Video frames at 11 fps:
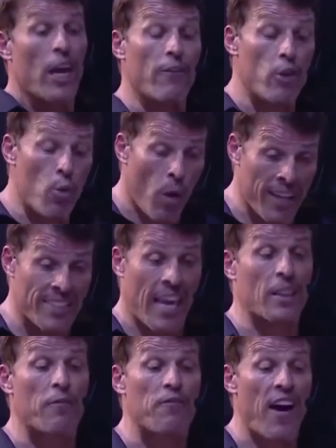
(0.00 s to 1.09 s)
If you want to
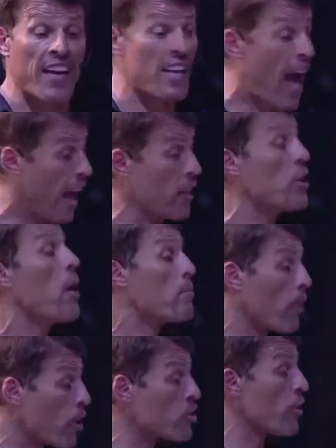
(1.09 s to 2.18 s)
take the fucking island,
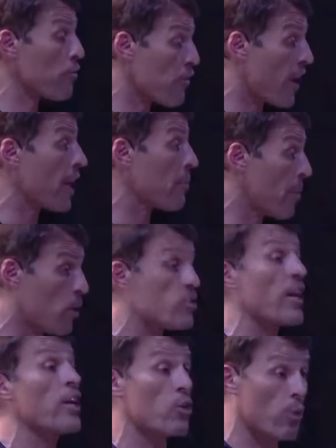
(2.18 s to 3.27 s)
burn your fucking
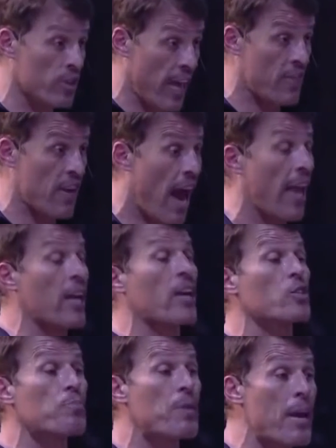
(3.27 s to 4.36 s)
boats, and you will take the island,
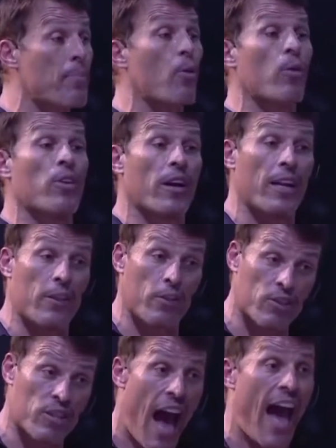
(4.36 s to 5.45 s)
because people, when they're going to either
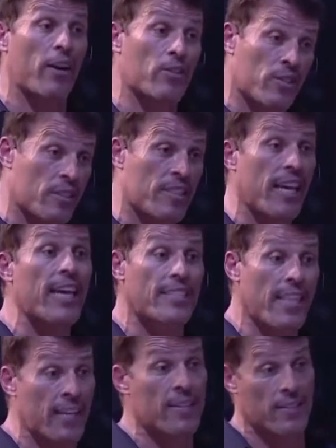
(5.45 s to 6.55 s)
die or succeed,
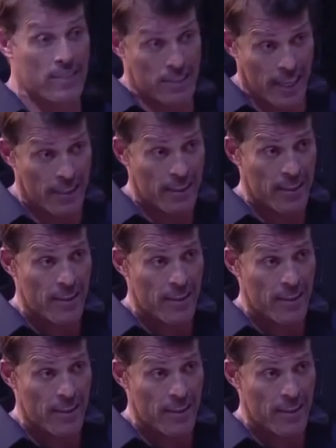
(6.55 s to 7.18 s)
tend to succeed.